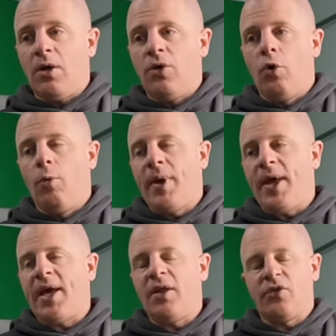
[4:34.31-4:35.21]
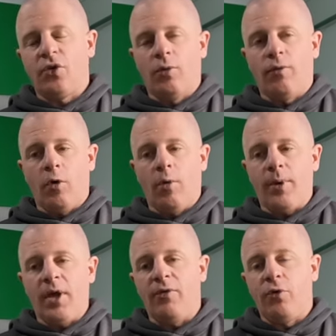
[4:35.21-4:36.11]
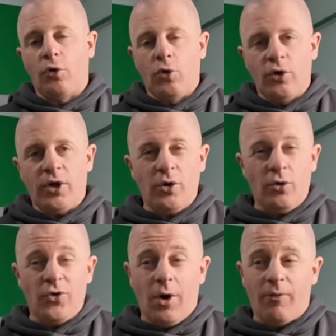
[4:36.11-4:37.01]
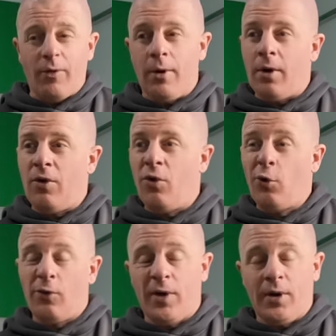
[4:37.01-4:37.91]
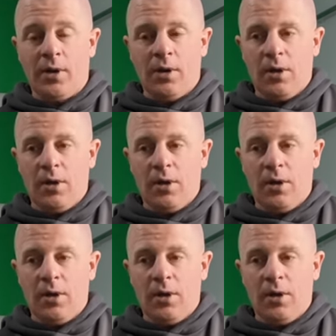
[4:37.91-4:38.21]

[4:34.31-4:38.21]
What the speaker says: You're picking stuff up, if you're good at your job, for nothing.